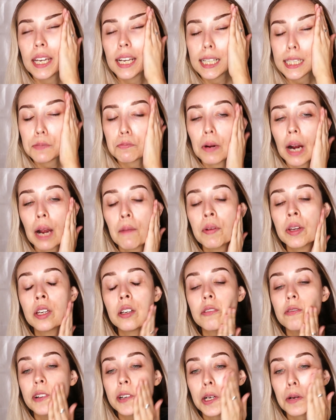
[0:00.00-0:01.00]
it's priming
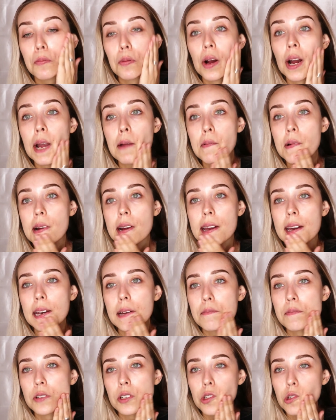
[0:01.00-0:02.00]
you for your primer,
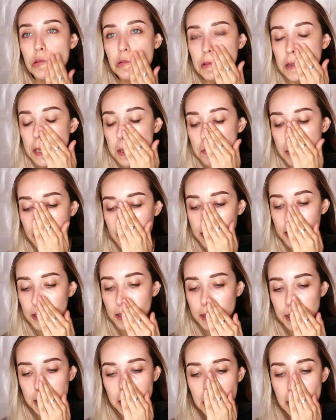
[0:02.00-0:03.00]
and I'm just really
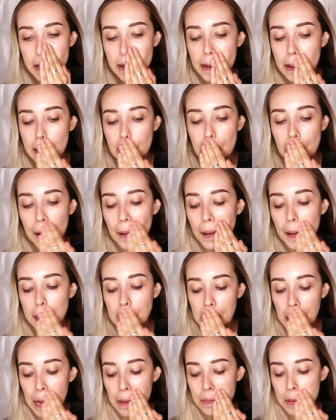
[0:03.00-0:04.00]
puzzled
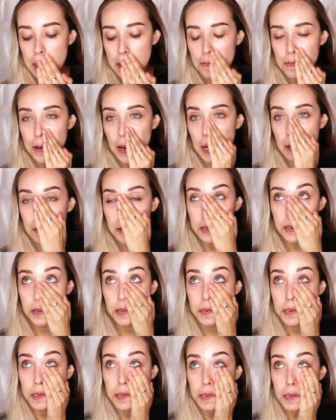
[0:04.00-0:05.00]
on how many
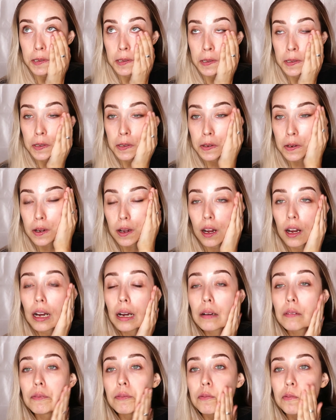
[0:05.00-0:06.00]
primers
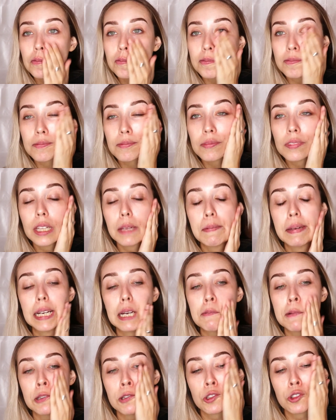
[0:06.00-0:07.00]
the
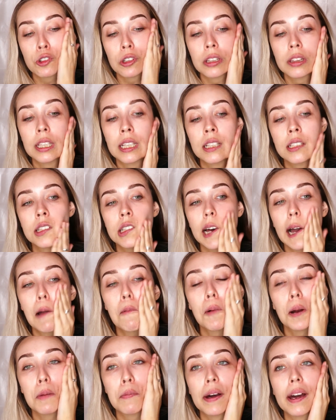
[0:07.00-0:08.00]
makeup industry thinks
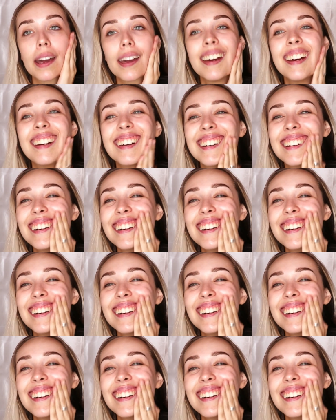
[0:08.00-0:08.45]
I wanna buy.